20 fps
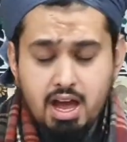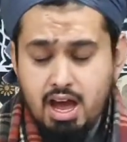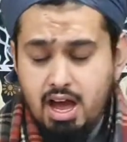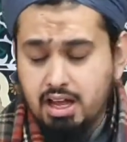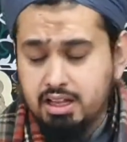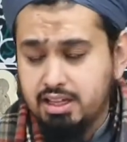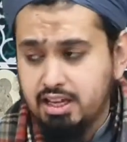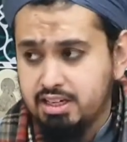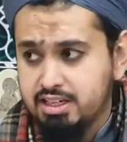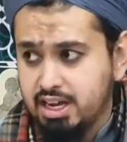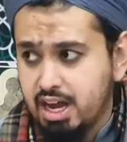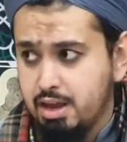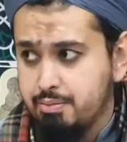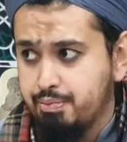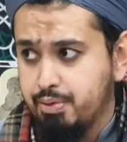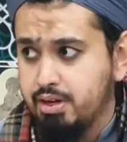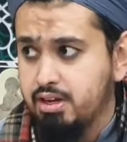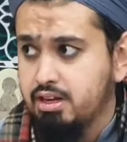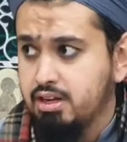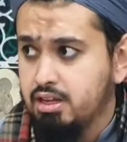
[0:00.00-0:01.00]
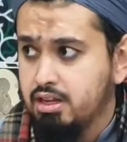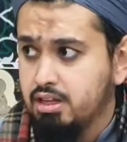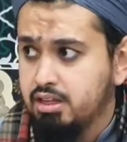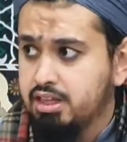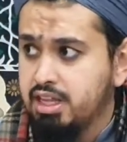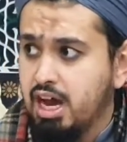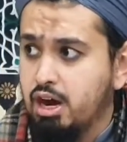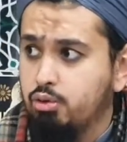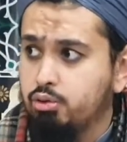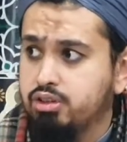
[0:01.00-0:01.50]
and then type in
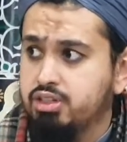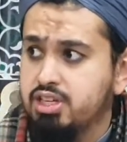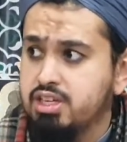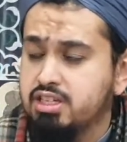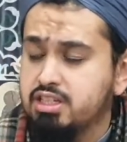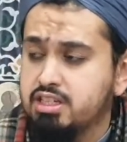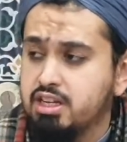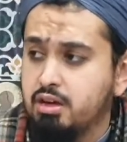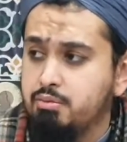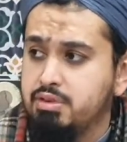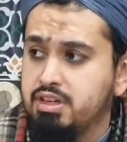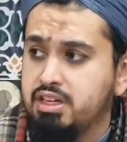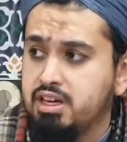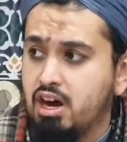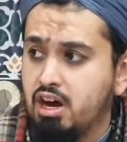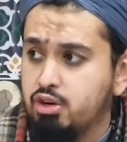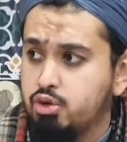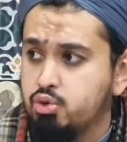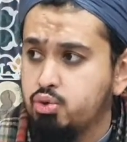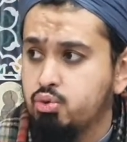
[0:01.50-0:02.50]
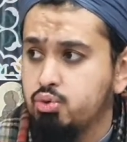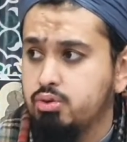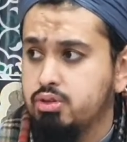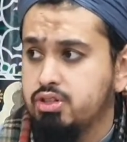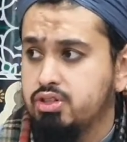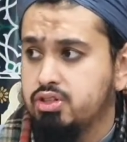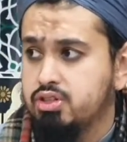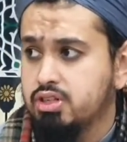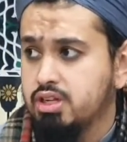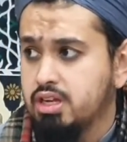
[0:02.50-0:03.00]
Dawati Islami
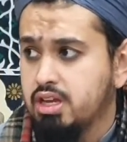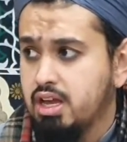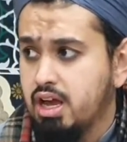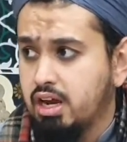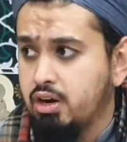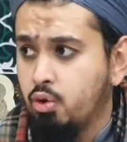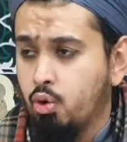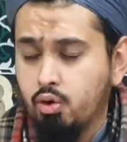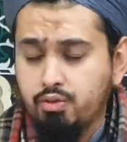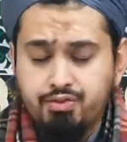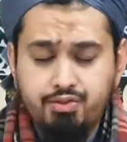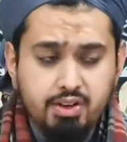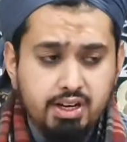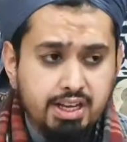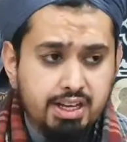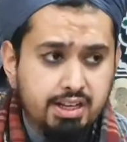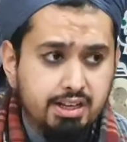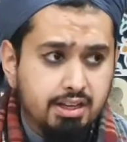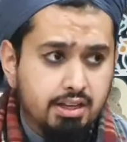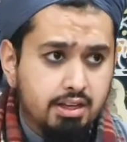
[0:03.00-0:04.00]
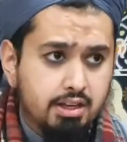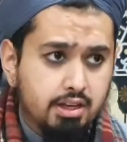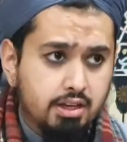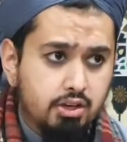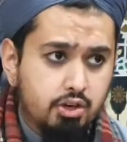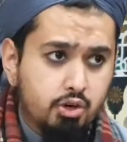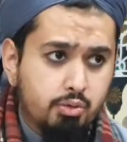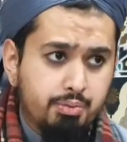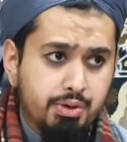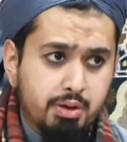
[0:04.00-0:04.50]
cartoons and hopefully
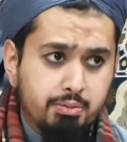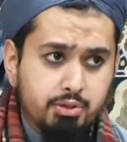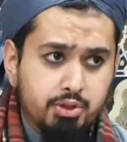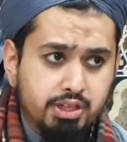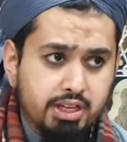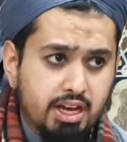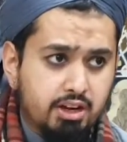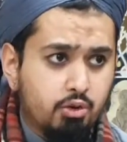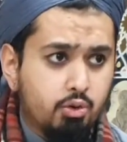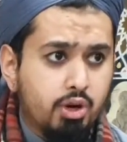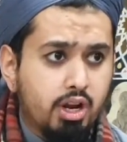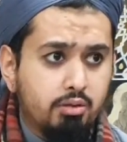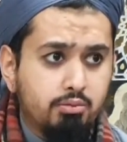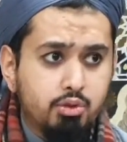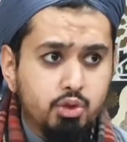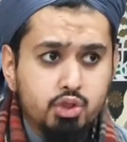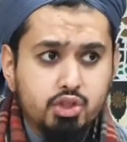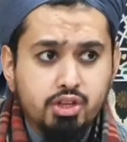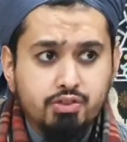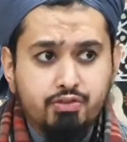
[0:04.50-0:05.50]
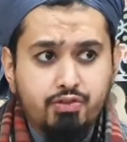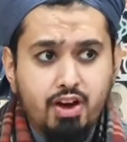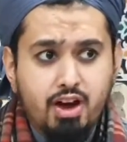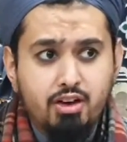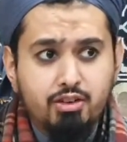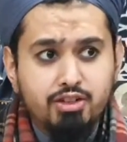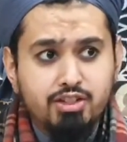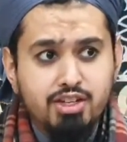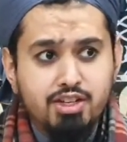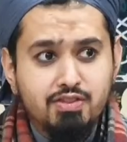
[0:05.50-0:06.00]
you'll be able to get Ghulam Mustafa
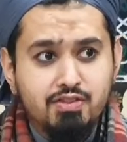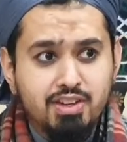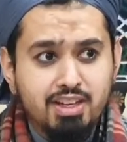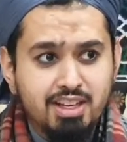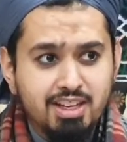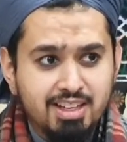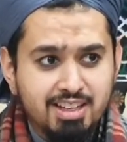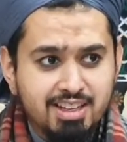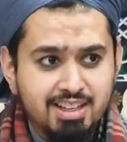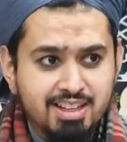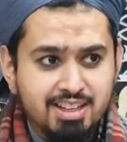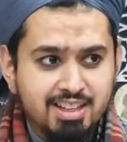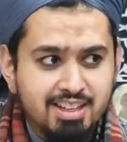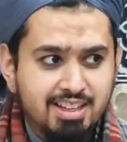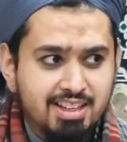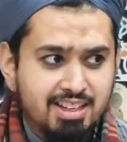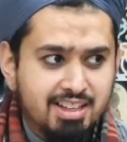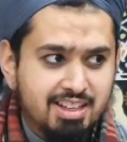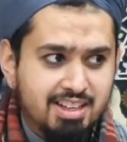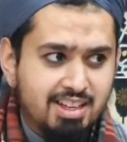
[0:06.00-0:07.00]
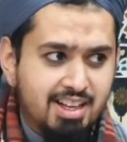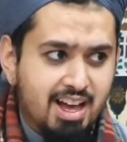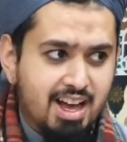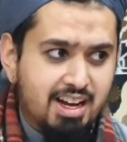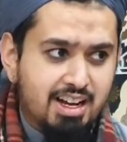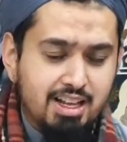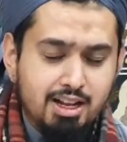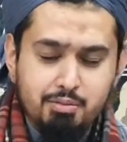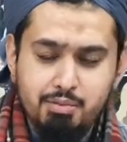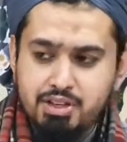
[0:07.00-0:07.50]
on TV
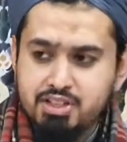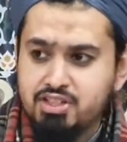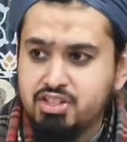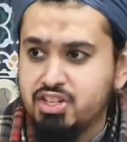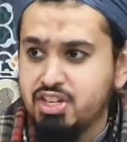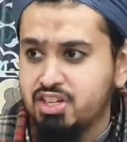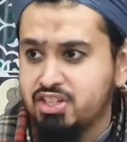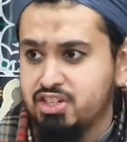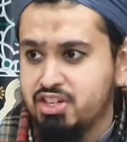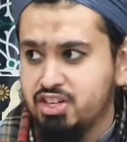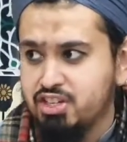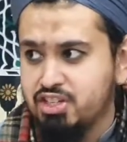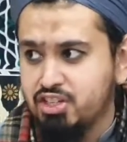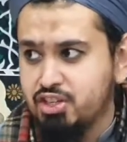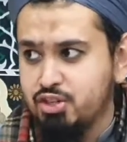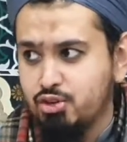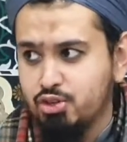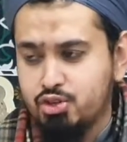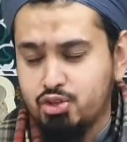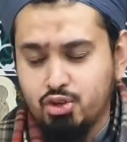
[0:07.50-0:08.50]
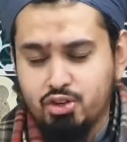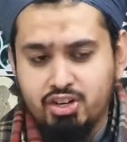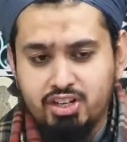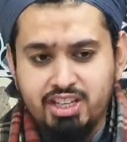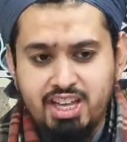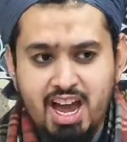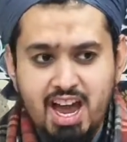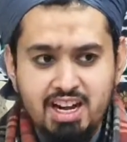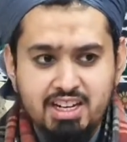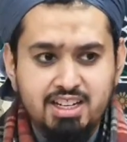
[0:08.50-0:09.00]
And he'll be teaching your
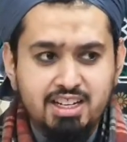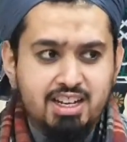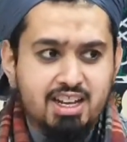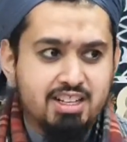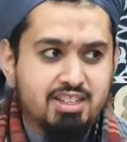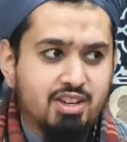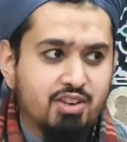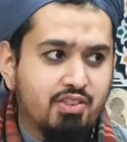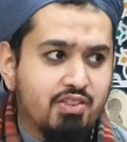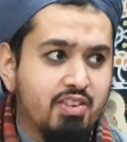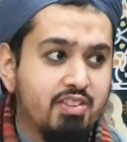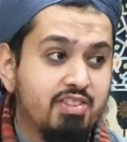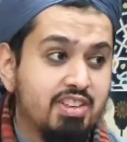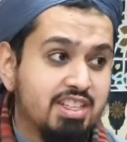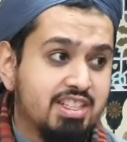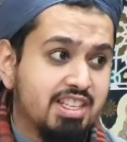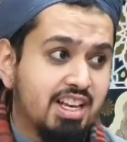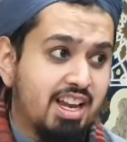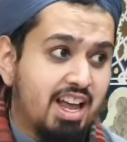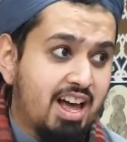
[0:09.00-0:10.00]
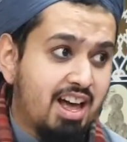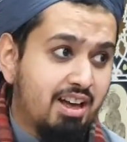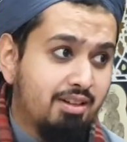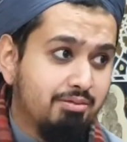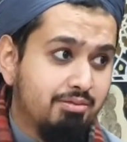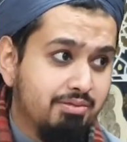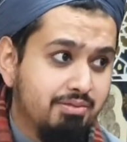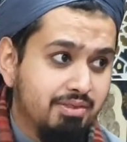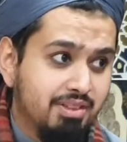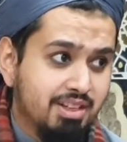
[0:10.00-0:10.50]
children the etiquettes of giving
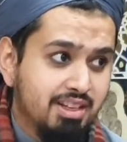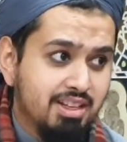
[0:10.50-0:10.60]
salam,